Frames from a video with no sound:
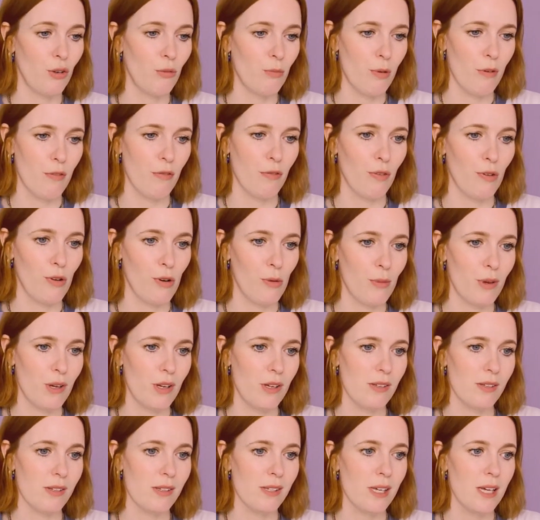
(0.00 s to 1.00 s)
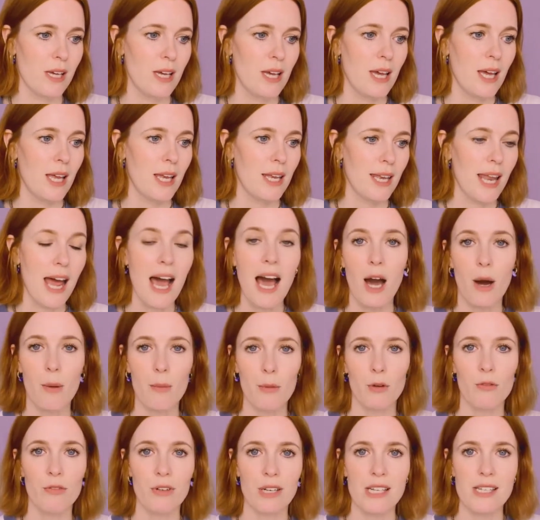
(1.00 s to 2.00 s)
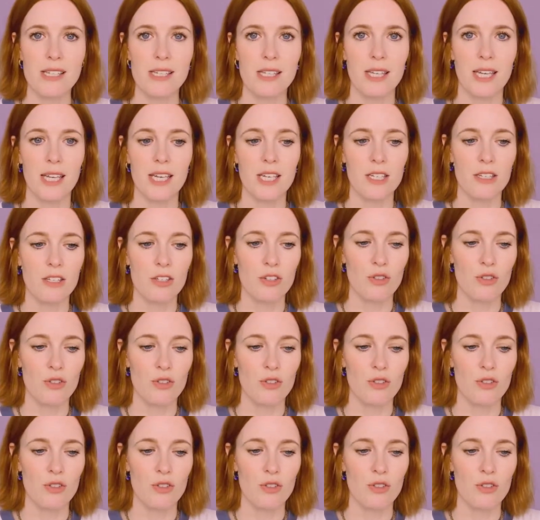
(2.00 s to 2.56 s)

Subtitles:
performers now moving into the industry